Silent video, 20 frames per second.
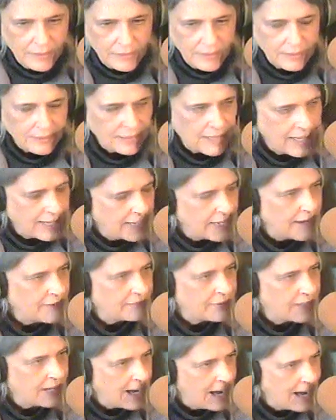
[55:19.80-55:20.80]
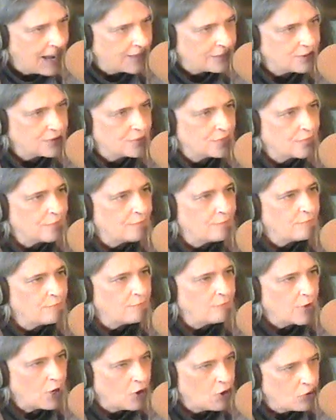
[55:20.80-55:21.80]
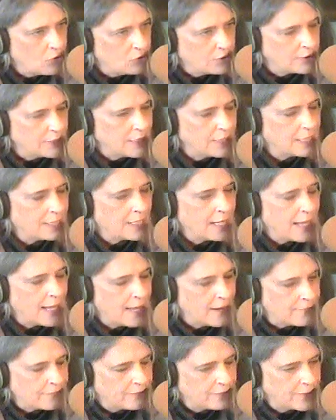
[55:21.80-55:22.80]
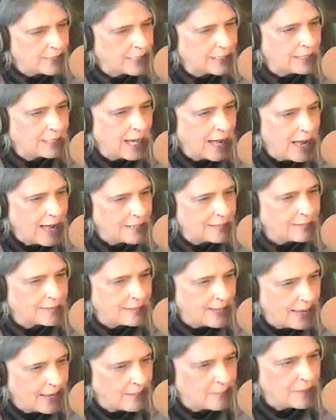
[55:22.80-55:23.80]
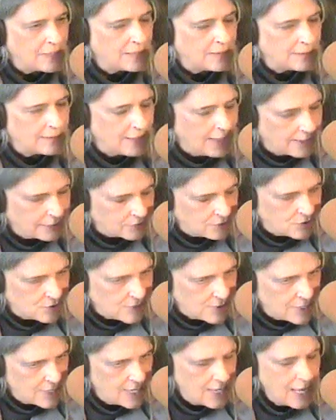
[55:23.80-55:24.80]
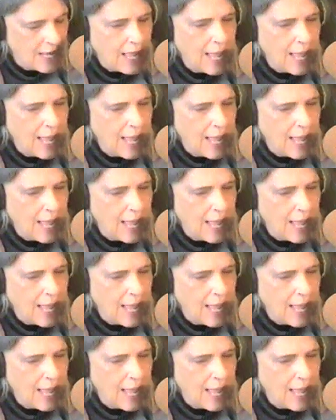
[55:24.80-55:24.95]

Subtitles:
that they have got to vote in every goddamn election,